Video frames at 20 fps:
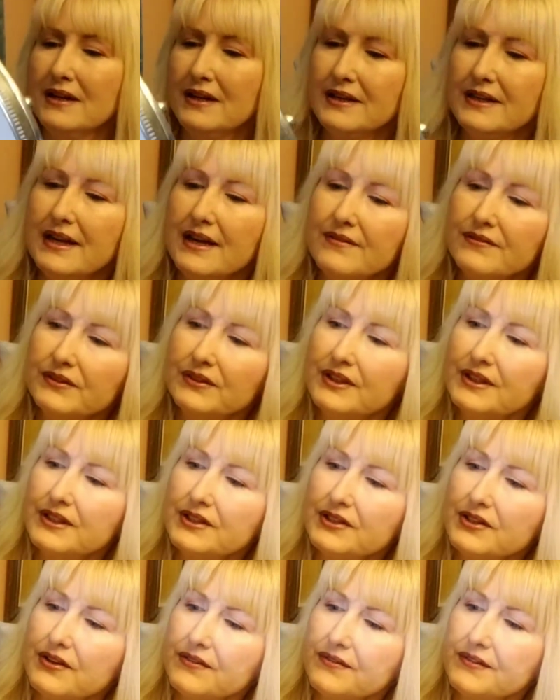never a
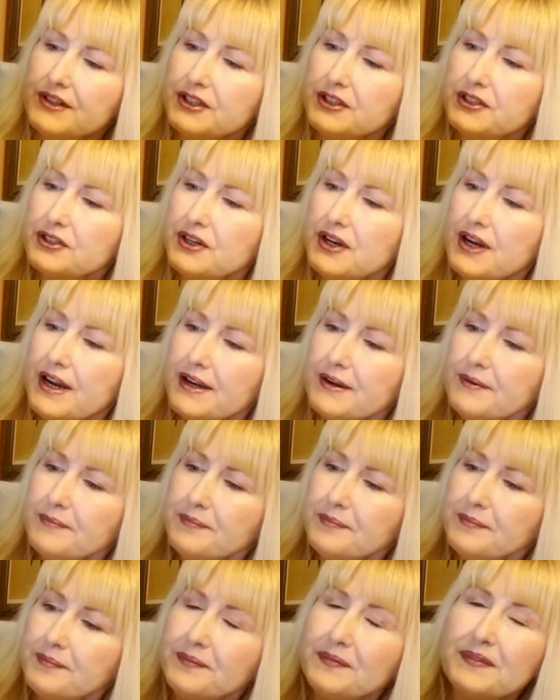serving tray.
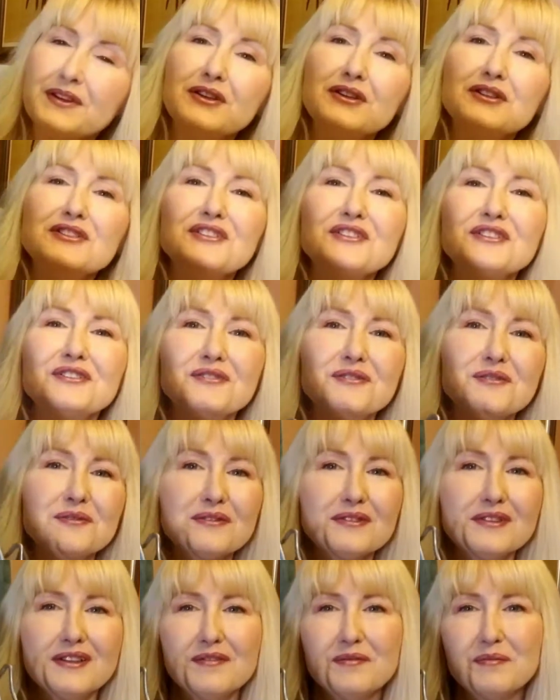Could you
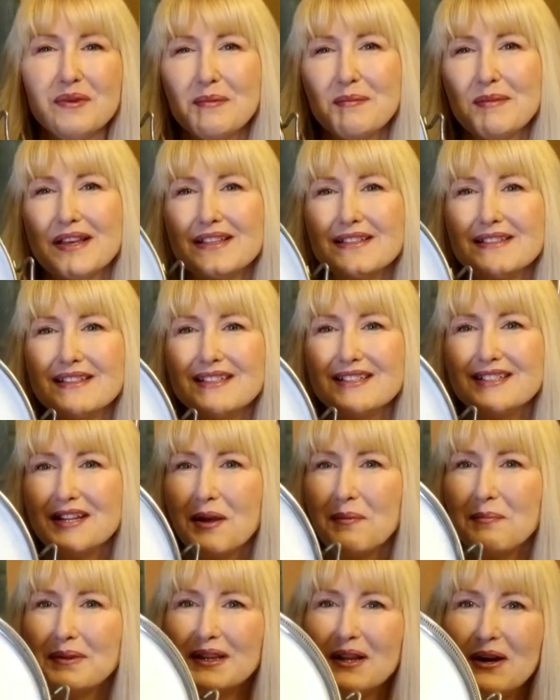leave me a message
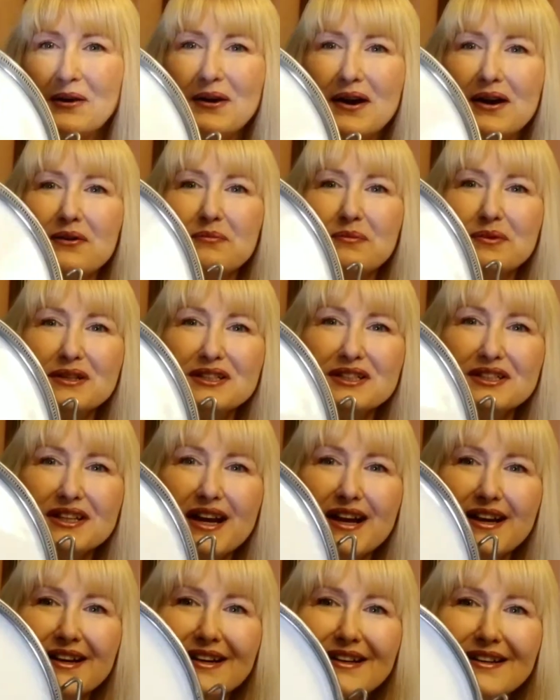down below? I'd
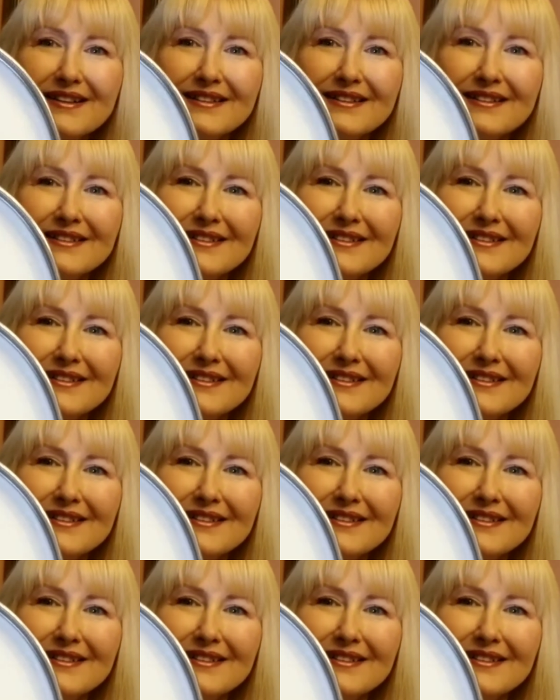appreciate it.